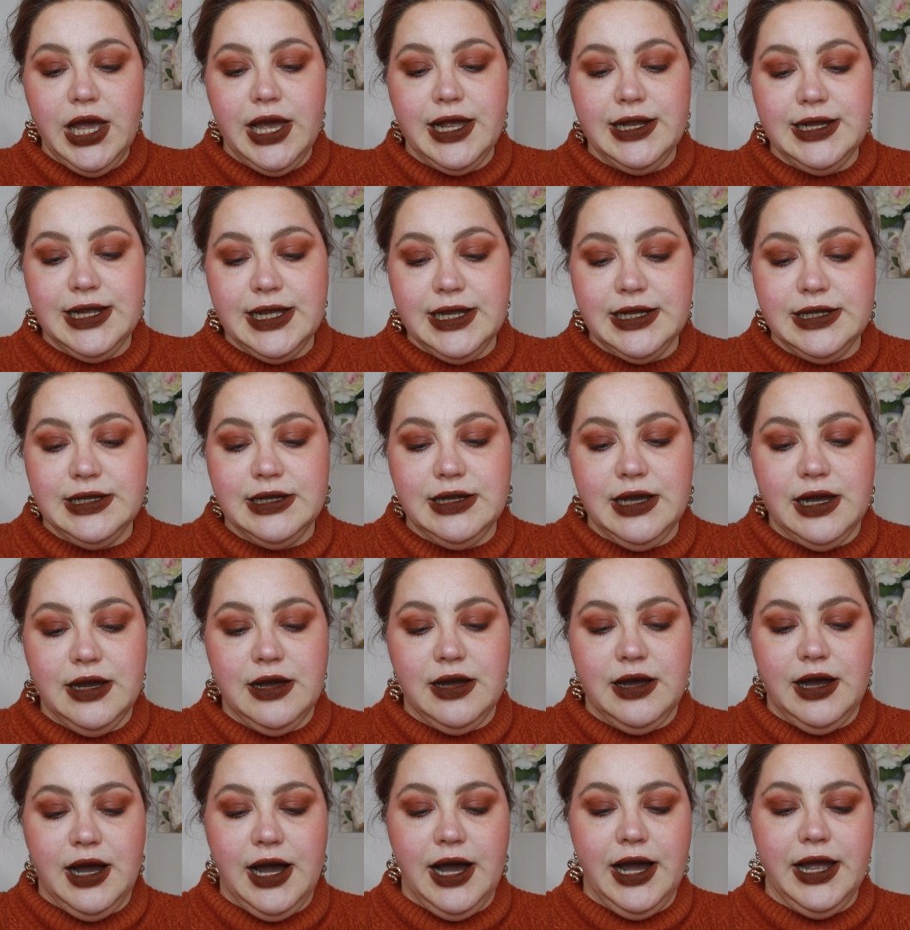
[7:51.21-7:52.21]
And then
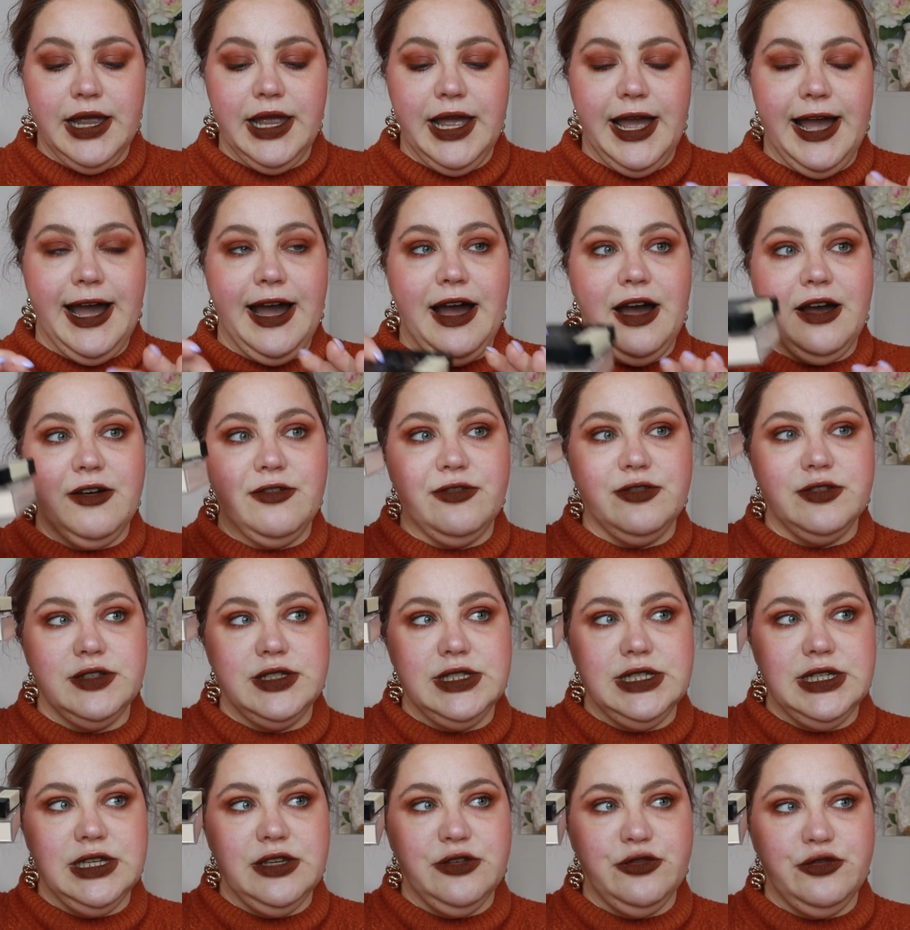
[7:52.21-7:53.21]
I have
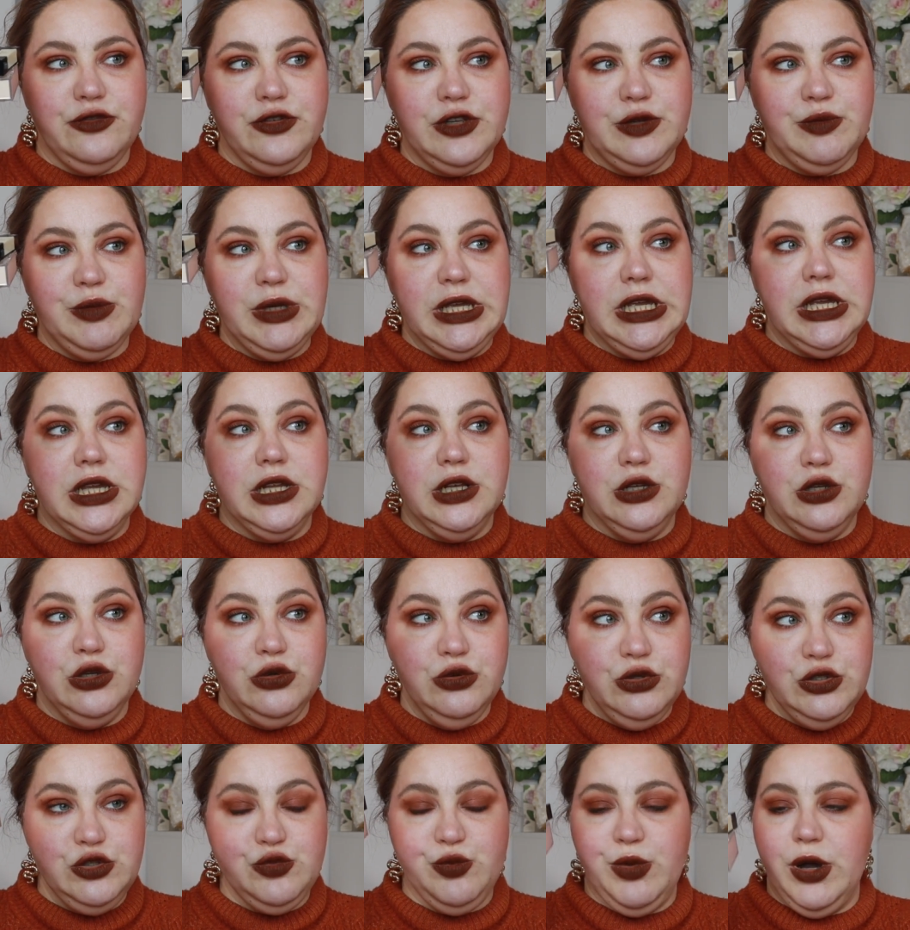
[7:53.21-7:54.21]
the Fit Me
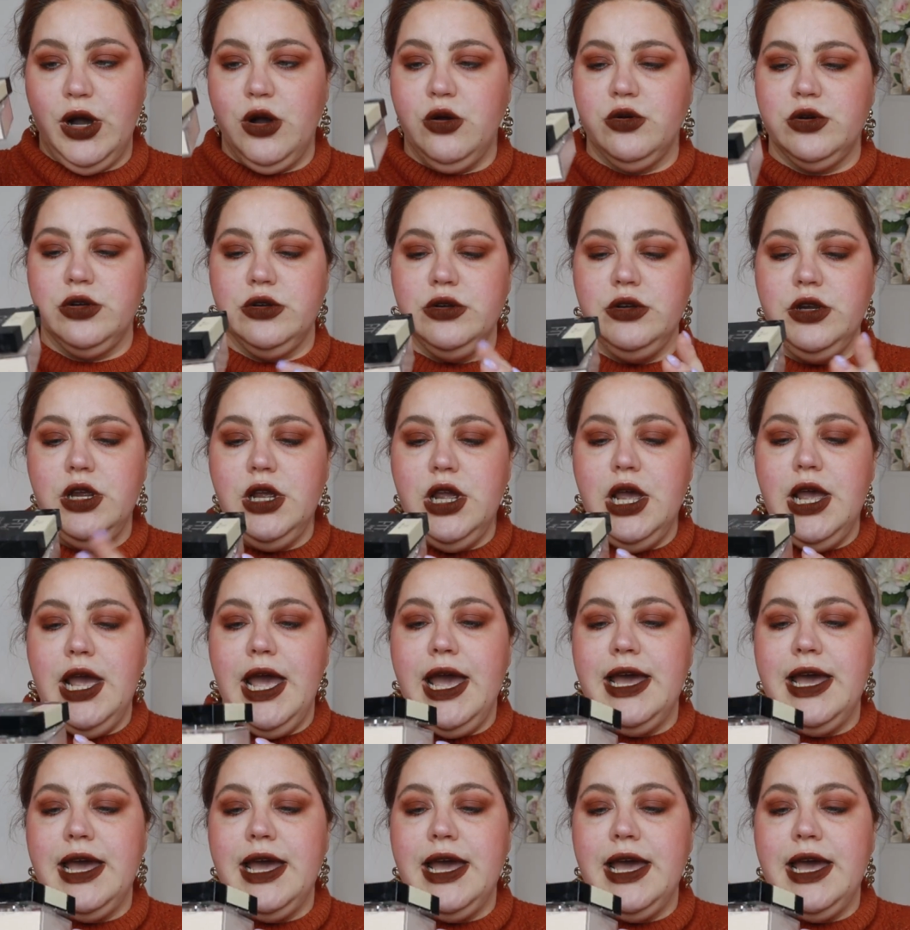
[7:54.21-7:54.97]
Loose Powder,